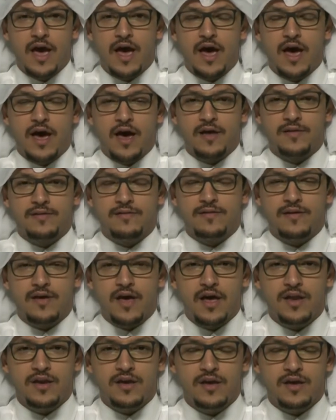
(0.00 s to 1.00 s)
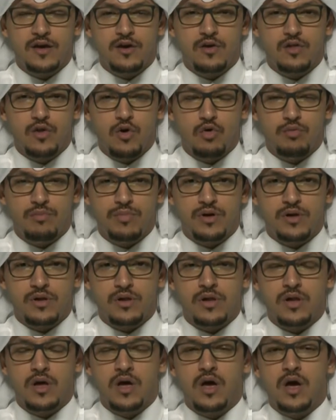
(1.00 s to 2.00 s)
at any
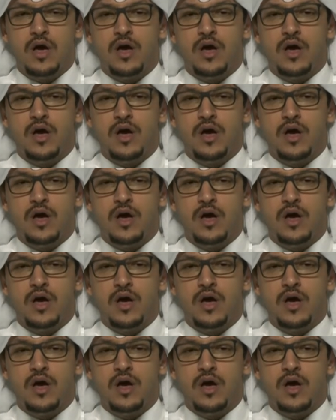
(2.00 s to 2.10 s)
global